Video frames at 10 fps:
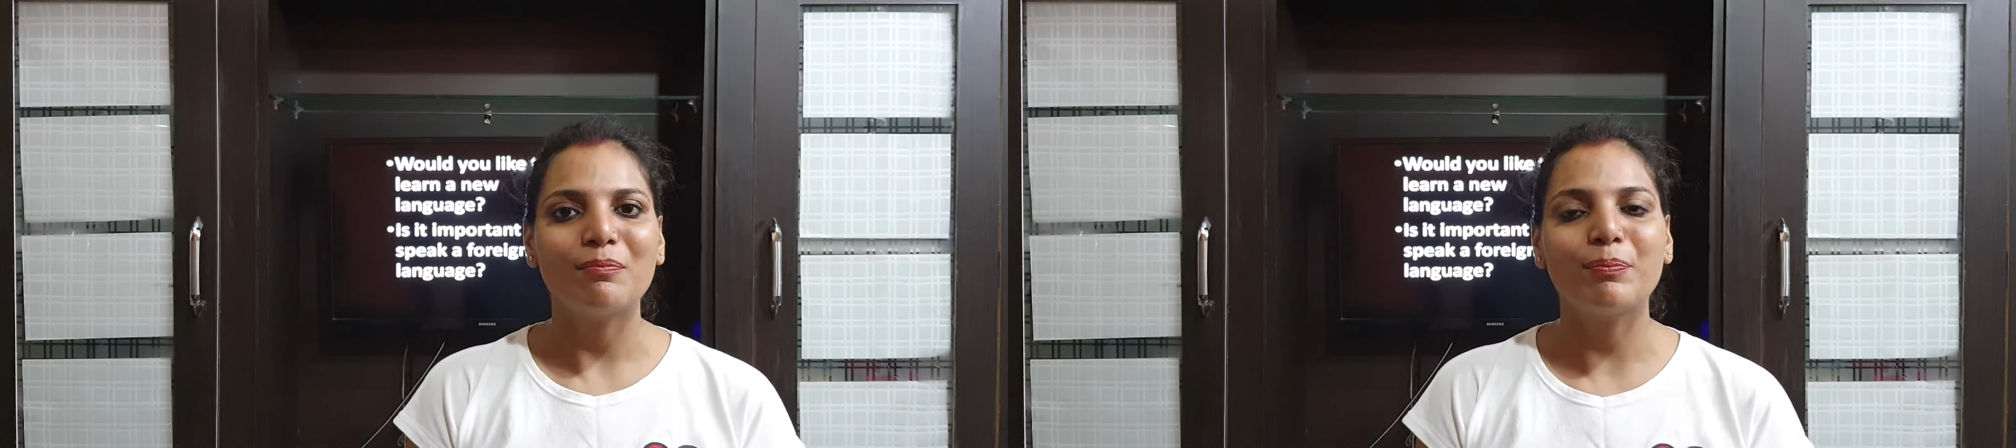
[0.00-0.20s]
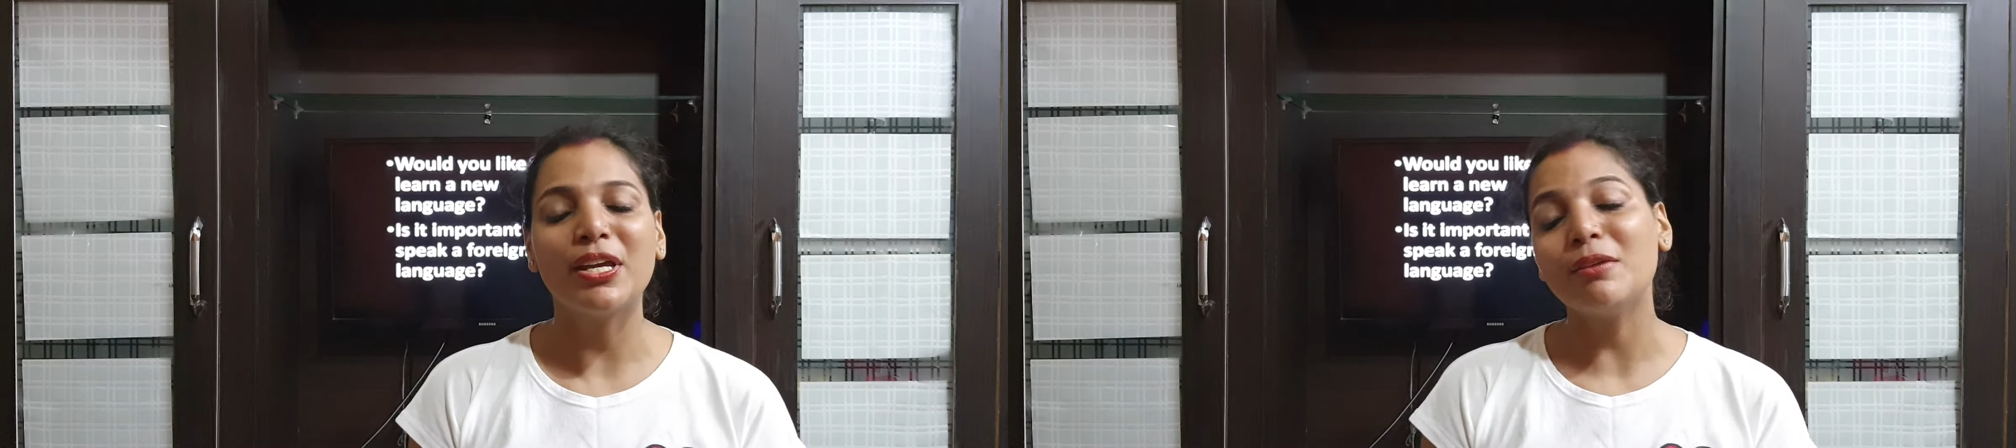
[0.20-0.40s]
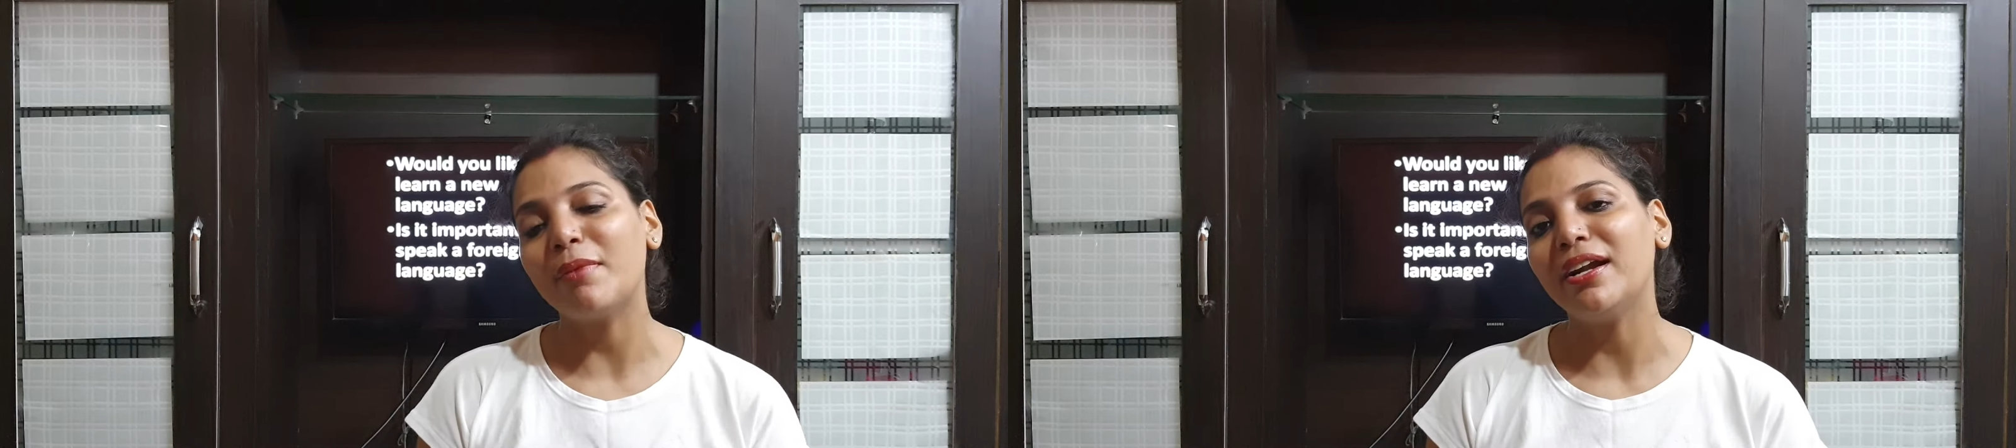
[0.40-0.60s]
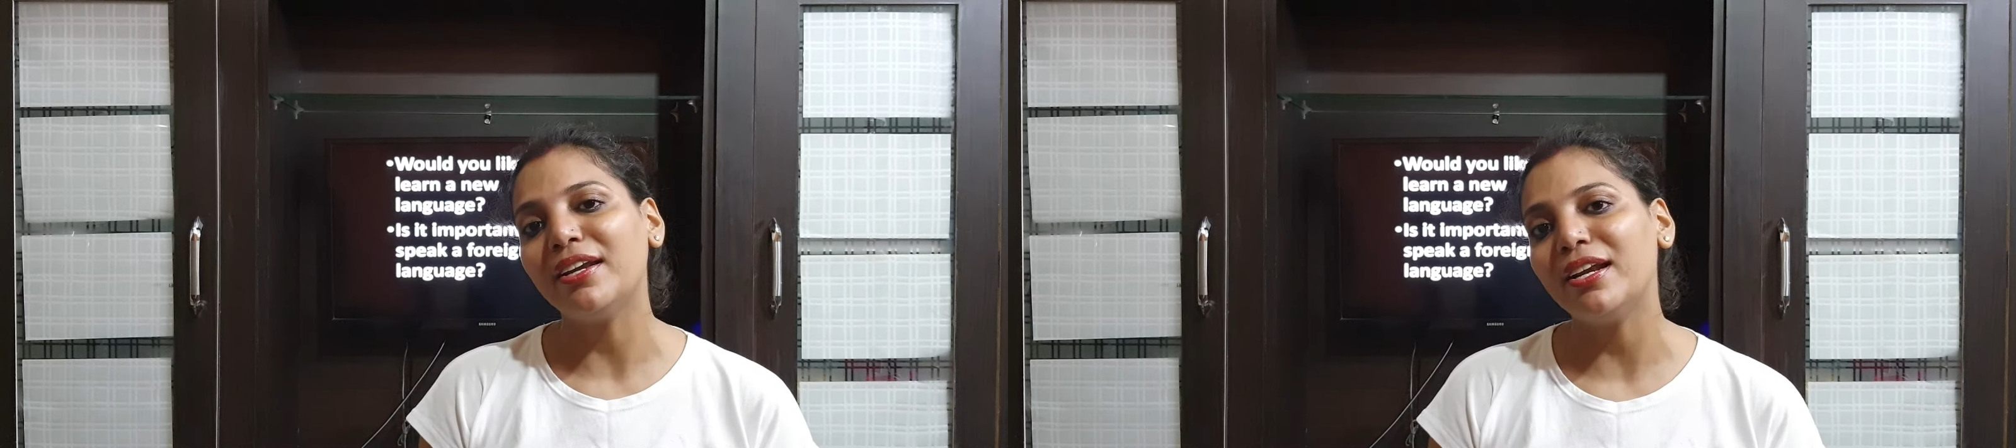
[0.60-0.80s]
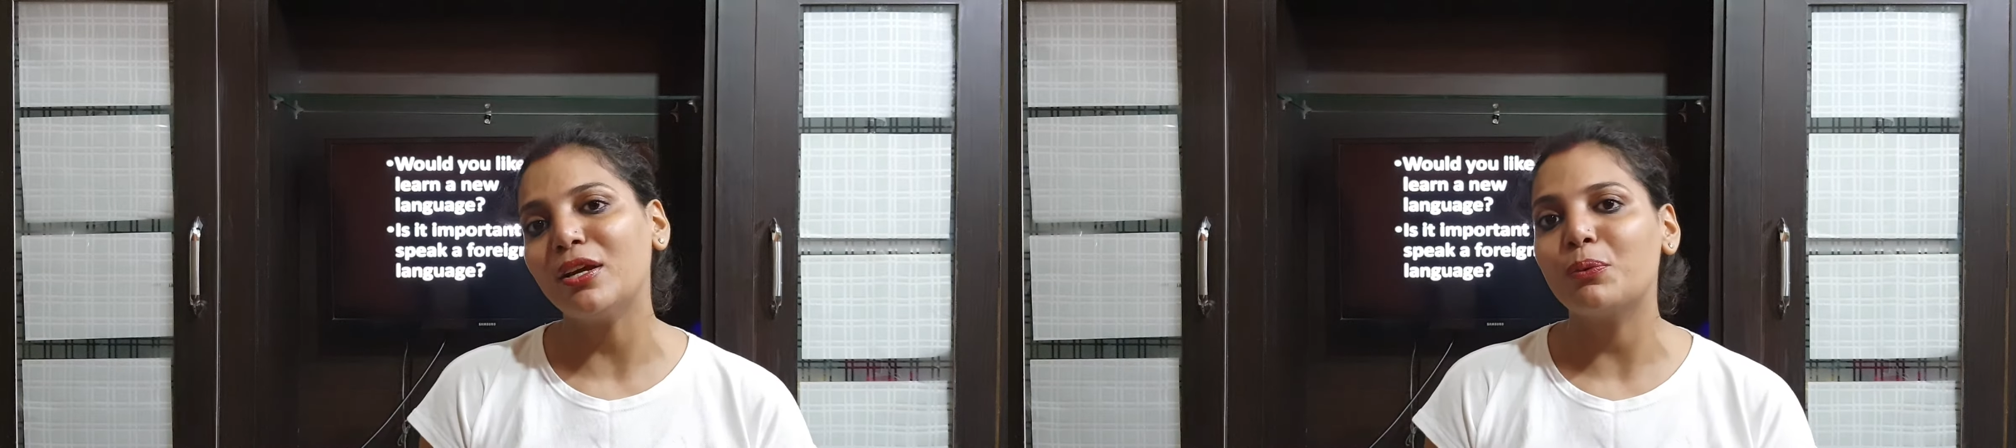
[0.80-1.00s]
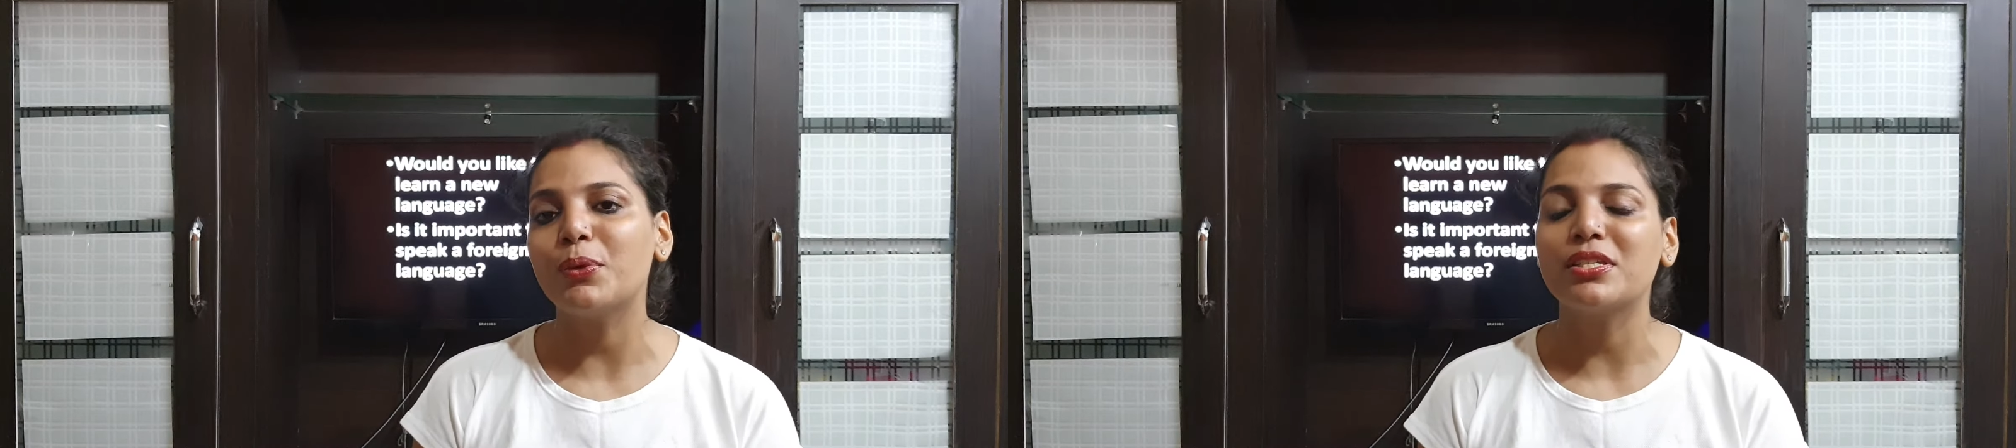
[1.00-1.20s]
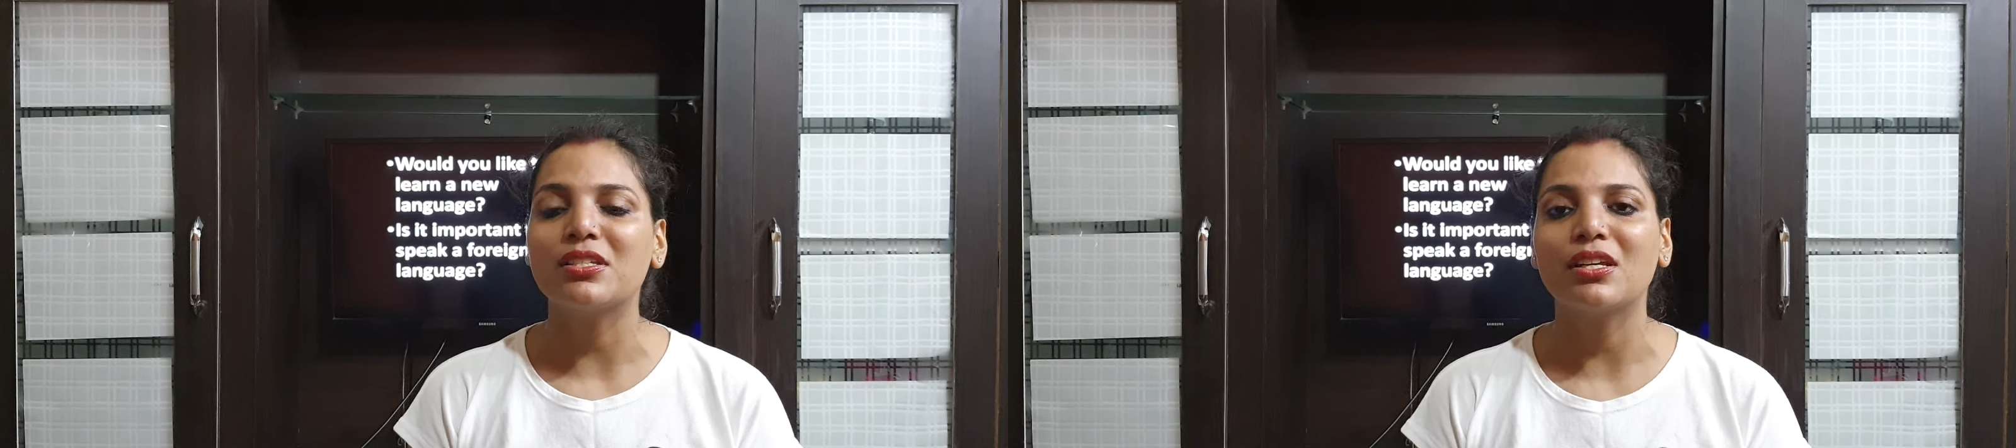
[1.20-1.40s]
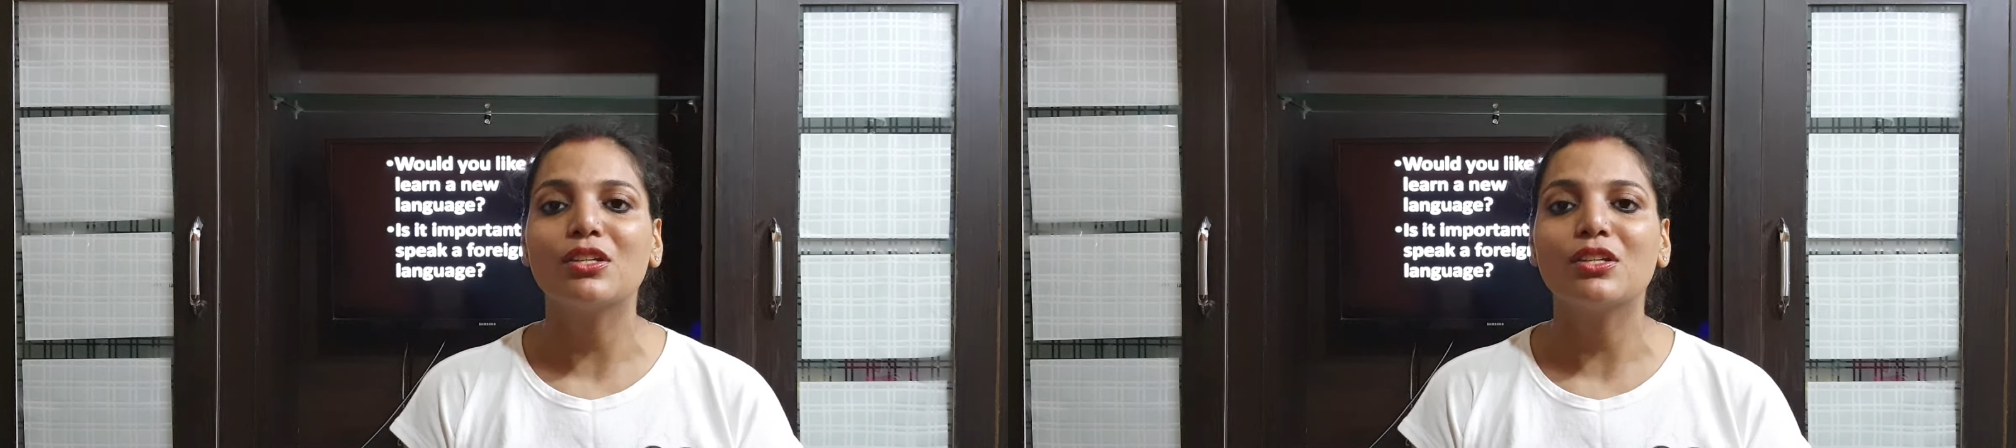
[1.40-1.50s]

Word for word: being multilingualistic